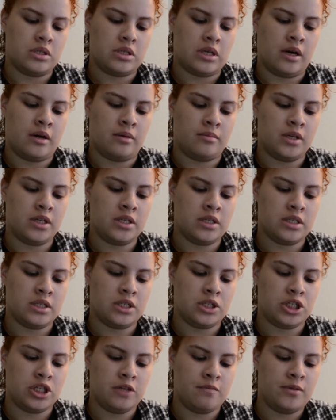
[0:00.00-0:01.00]
It is a
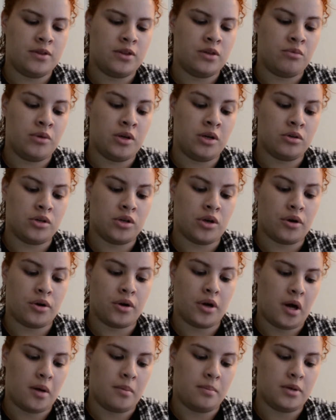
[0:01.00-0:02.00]
Sheep at the Wheel Yarn
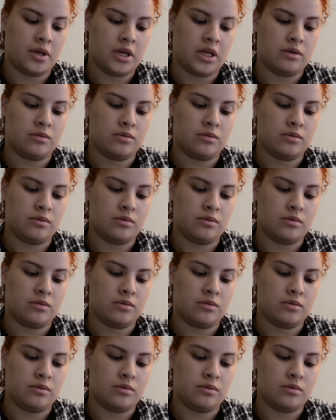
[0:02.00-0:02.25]
Company,